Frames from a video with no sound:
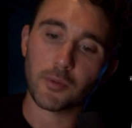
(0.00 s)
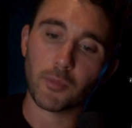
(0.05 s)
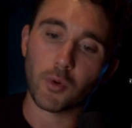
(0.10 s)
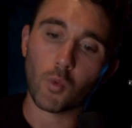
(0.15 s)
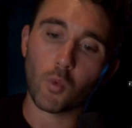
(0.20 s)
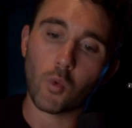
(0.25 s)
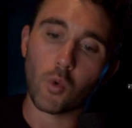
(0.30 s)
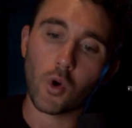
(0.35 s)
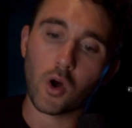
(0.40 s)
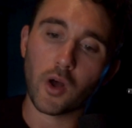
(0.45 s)

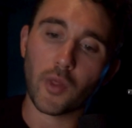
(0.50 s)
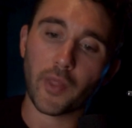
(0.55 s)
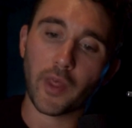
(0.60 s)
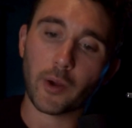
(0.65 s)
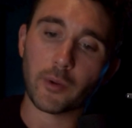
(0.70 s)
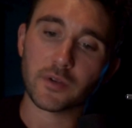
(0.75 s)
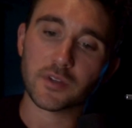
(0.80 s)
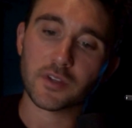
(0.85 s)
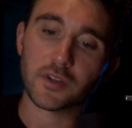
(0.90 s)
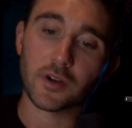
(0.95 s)
number 1
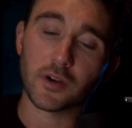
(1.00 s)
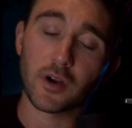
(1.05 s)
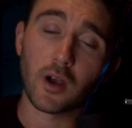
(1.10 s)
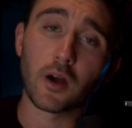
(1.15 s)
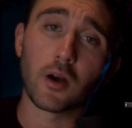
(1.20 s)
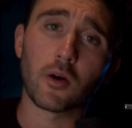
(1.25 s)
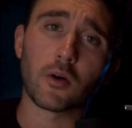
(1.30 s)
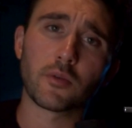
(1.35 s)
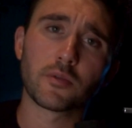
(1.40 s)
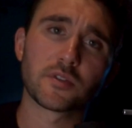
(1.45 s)
that was here.
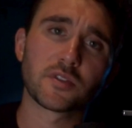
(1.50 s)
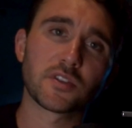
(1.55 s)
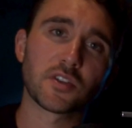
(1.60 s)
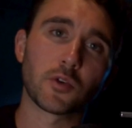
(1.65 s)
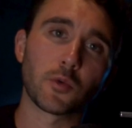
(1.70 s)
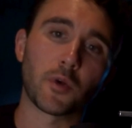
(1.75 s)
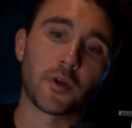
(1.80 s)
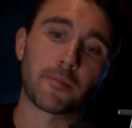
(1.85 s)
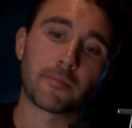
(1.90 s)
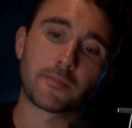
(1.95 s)
Oh, this is
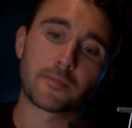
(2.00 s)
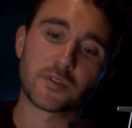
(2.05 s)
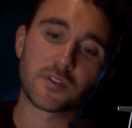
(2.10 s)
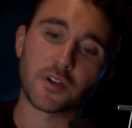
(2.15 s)
a good one.